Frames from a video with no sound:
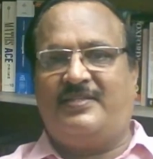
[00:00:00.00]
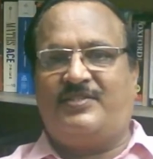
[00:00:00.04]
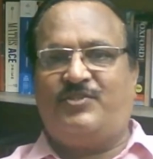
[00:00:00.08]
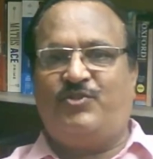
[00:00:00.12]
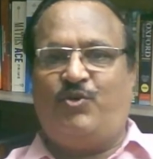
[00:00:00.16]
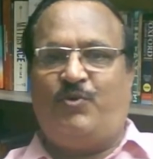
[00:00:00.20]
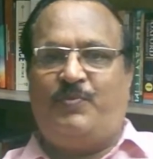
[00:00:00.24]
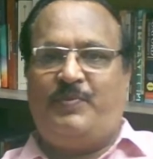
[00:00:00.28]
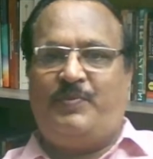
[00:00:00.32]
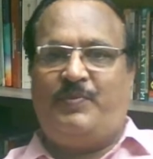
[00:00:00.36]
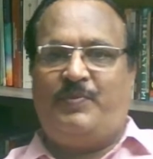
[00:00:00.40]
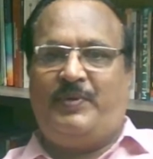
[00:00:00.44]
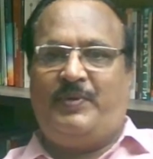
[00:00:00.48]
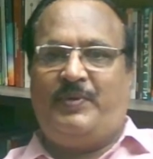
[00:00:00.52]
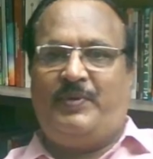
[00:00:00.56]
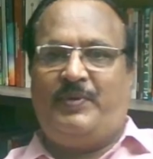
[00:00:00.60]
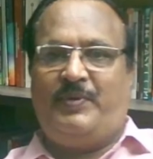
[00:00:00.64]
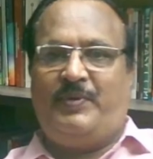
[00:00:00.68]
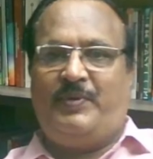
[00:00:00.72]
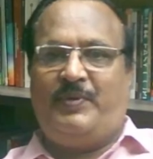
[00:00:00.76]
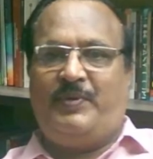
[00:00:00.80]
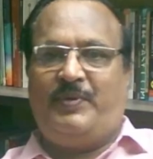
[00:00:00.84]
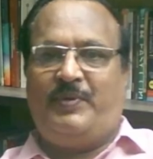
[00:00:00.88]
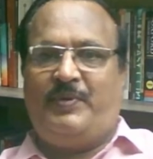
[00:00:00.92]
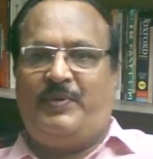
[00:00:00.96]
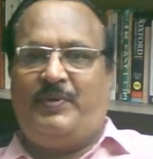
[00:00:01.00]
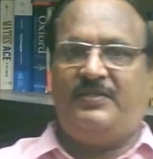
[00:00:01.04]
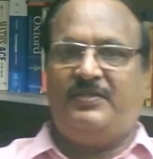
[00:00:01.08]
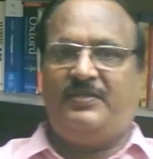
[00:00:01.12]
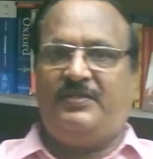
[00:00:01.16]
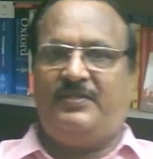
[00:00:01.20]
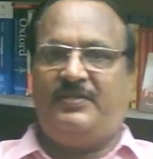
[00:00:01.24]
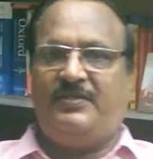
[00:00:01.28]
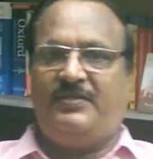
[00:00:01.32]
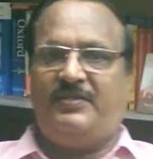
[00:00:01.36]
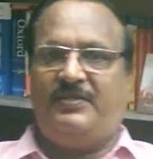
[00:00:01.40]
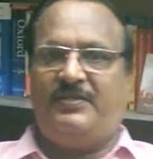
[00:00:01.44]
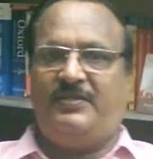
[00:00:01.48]
so many books. See, you can
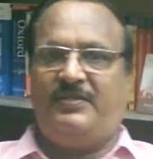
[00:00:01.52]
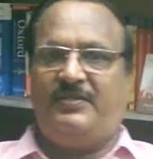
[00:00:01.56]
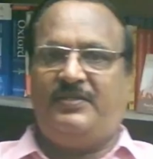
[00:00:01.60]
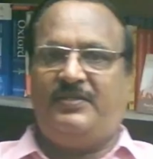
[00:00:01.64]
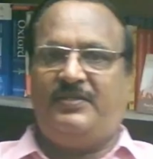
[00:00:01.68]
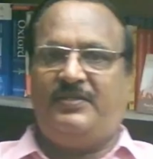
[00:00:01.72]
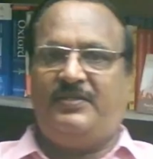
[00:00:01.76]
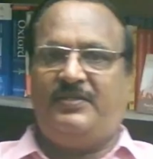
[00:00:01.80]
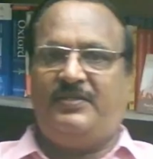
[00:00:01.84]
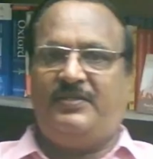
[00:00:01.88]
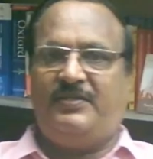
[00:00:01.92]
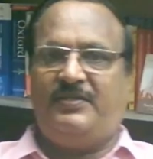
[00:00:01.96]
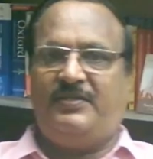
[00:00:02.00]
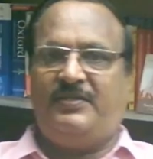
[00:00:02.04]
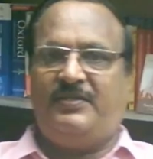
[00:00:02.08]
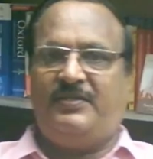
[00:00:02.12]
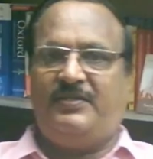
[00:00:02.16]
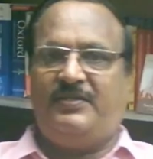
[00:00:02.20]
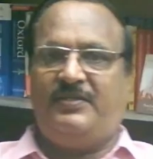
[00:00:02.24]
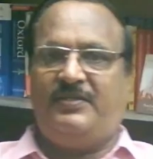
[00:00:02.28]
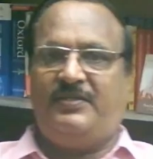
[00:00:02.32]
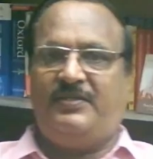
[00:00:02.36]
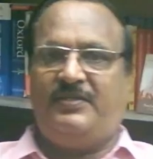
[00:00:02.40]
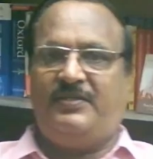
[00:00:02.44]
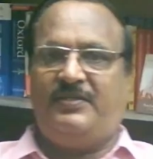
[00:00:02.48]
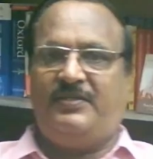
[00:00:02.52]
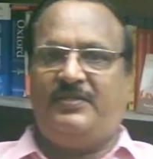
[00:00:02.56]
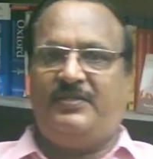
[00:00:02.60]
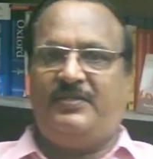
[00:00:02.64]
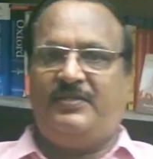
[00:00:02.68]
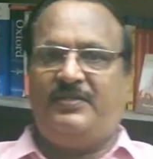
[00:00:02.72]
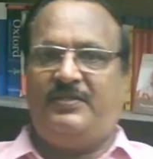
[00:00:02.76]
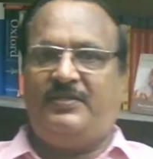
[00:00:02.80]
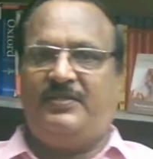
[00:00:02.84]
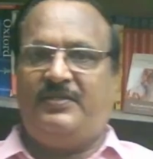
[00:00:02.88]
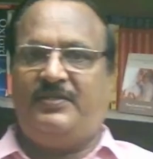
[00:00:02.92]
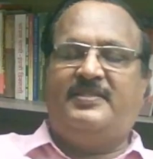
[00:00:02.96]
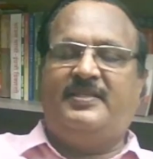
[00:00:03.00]
see S. Chand
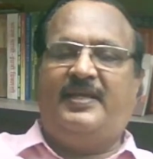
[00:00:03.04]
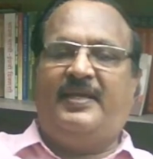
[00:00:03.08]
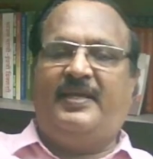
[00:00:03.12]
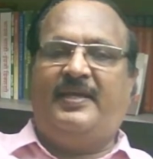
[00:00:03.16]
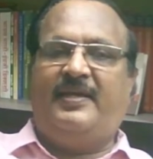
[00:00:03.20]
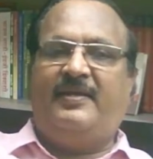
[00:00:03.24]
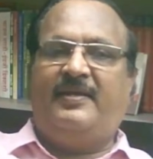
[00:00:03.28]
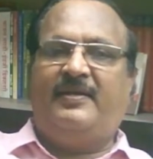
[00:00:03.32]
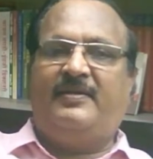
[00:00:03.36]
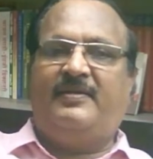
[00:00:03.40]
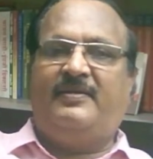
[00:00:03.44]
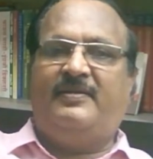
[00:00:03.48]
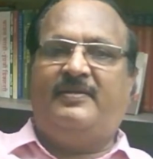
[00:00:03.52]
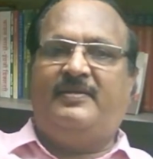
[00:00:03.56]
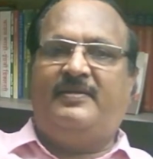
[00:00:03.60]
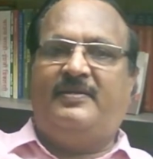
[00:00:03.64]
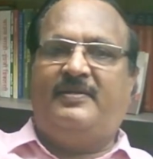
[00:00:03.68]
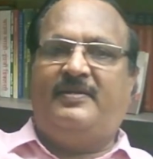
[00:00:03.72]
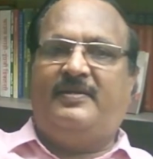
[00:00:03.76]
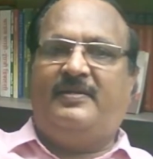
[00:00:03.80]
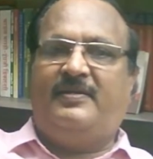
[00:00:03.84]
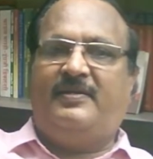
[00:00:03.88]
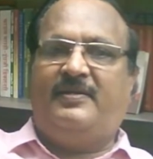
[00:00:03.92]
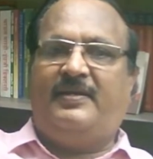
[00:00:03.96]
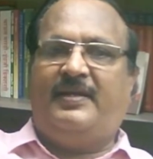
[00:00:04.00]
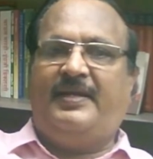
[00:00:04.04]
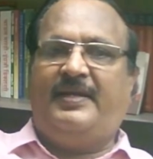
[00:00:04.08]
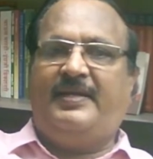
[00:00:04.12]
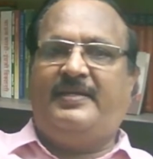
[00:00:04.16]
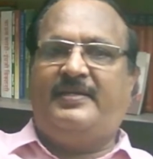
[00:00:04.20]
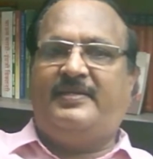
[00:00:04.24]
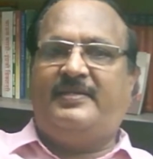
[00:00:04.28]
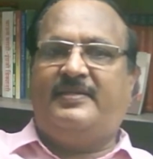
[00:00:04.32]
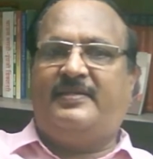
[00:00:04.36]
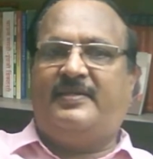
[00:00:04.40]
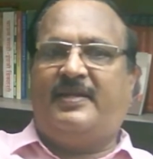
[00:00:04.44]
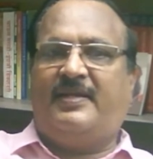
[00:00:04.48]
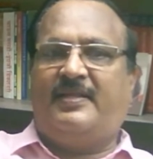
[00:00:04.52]
is there, right?
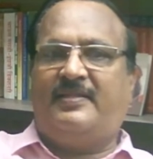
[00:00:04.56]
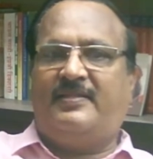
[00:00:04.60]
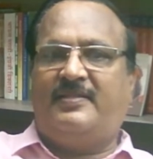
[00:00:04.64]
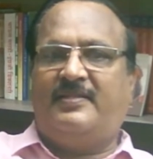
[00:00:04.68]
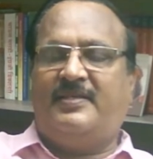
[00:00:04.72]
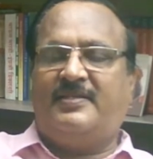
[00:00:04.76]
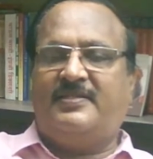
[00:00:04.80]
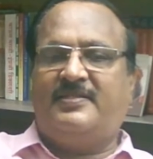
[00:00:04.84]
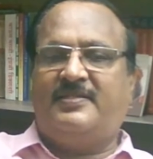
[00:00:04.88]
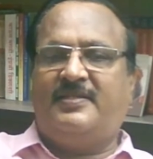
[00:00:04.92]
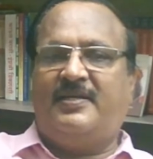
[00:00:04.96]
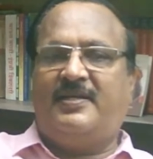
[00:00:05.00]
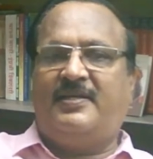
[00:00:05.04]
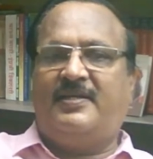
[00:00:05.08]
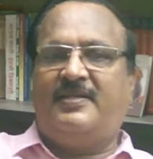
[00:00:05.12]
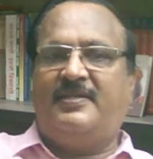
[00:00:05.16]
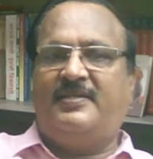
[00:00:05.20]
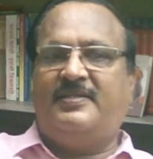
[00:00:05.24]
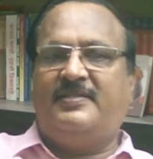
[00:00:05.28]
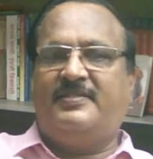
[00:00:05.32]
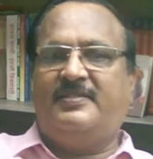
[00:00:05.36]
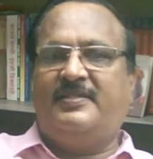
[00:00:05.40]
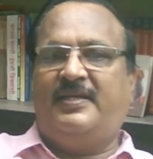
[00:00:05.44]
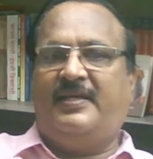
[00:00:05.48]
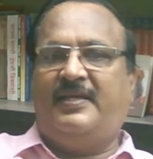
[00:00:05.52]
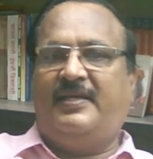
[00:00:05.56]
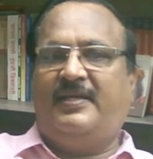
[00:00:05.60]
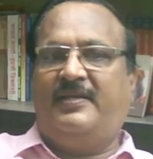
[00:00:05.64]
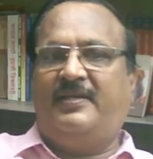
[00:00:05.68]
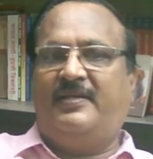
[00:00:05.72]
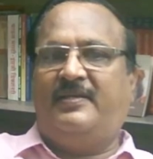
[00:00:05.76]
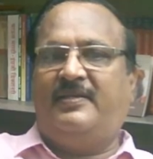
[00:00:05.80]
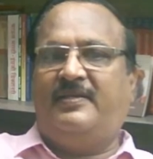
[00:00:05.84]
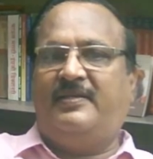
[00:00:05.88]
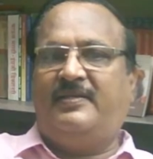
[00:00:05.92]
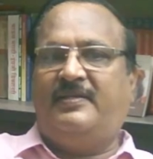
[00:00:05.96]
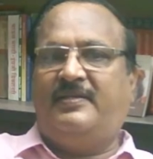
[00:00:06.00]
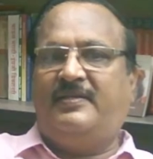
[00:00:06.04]
Ratna Sagar is there.
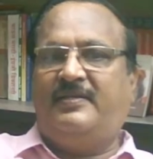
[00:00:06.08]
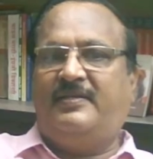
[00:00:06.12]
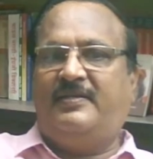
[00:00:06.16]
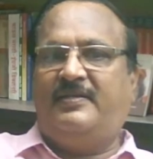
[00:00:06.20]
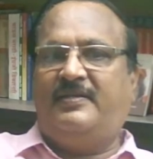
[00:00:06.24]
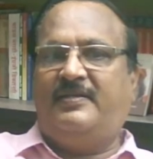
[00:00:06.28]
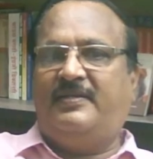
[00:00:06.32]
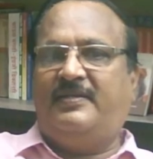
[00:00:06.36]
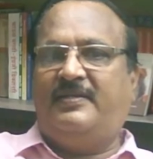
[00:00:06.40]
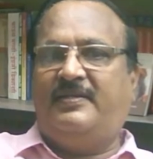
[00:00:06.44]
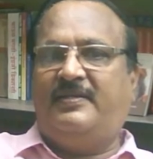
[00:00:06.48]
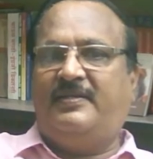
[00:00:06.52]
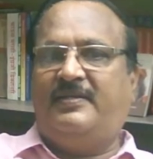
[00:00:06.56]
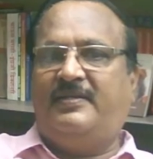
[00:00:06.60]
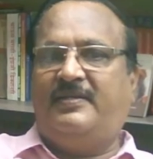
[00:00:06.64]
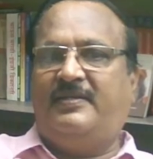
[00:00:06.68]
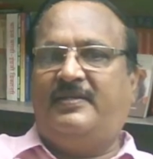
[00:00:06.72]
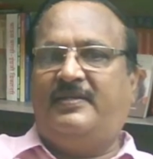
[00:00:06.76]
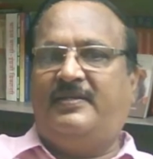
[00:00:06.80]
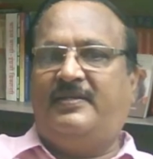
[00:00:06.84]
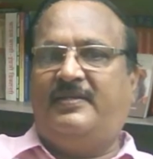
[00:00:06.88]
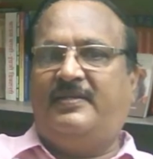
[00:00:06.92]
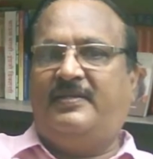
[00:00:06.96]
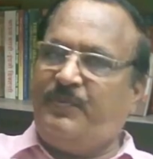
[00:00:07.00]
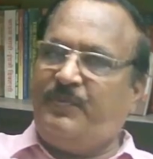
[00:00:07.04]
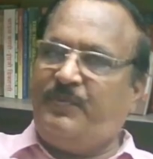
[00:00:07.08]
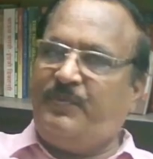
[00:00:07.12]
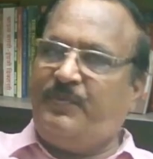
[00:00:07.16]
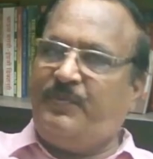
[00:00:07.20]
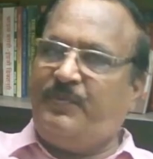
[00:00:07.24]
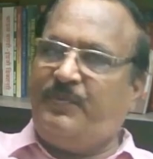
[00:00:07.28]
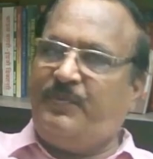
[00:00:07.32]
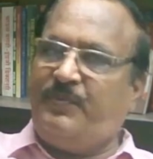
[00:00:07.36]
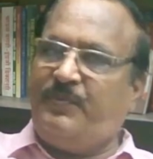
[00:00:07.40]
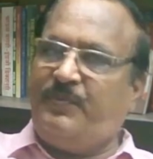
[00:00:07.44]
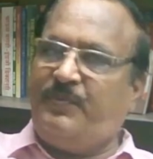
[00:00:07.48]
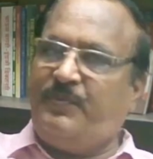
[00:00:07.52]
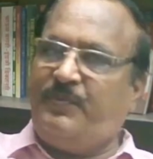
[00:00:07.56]
Okay, so many
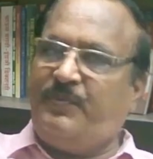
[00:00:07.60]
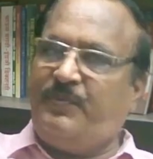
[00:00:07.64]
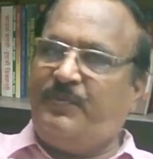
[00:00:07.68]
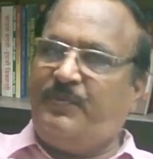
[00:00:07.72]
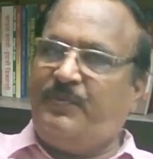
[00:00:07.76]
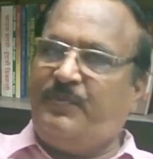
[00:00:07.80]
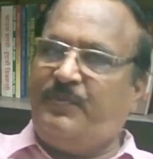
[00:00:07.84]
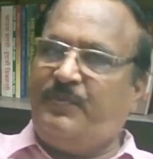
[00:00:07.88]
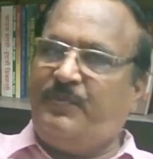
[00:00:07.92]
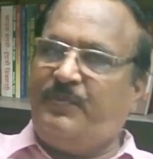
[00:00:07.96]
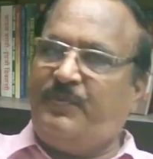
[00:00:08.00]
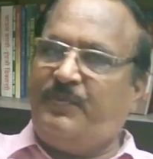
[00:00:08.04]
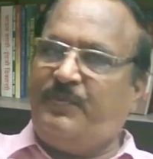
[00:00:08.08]
books are there.